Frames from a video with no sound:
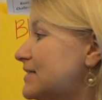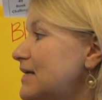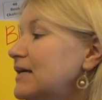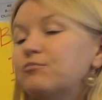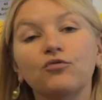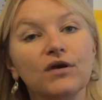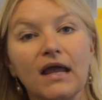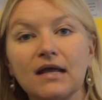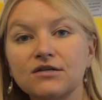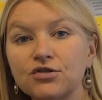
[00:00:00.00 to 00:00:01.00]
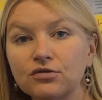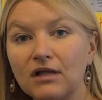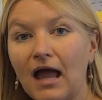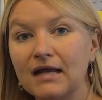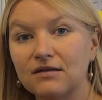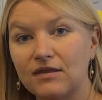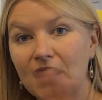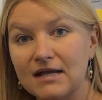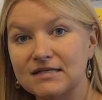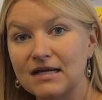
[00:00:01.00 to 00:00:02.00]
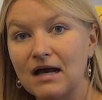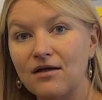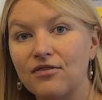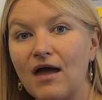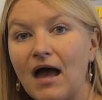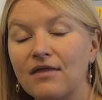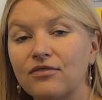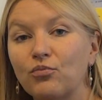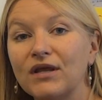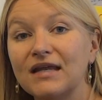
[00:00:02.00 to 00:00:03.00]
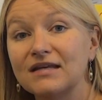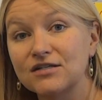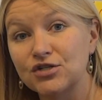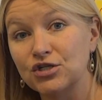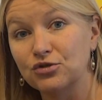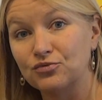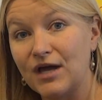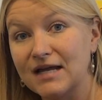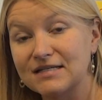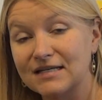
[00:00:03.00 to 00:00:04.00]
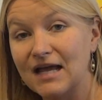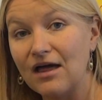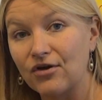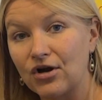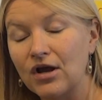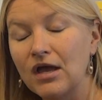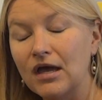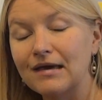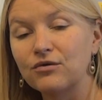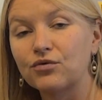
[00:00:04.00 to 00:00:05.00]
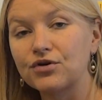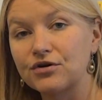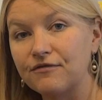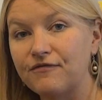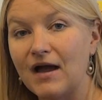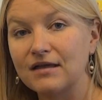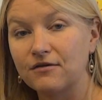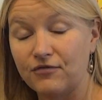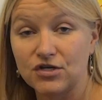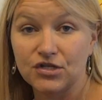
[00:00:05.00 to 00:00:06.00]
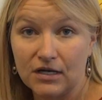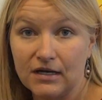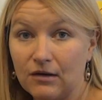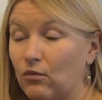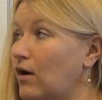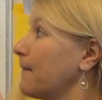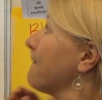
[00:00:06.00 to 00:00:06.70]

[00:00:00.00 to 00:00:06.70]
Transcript: did bring to light the idea that we needed to unite together in order to fight the French and Indian War.